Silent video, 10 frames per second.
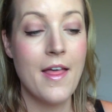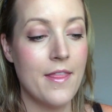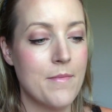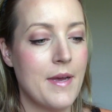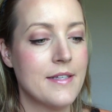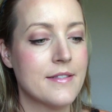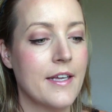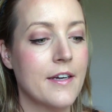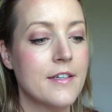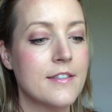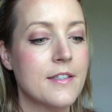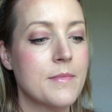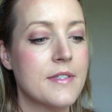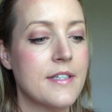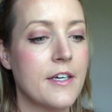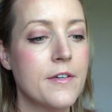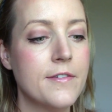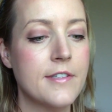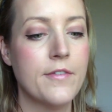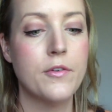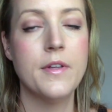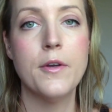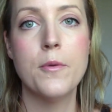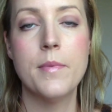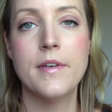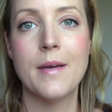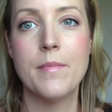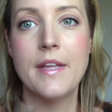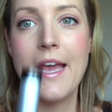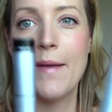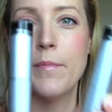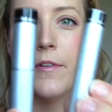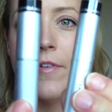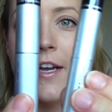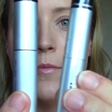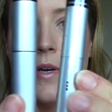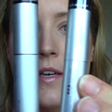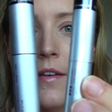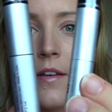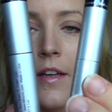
The mascaras themselves, I've only opened up the Amplified one.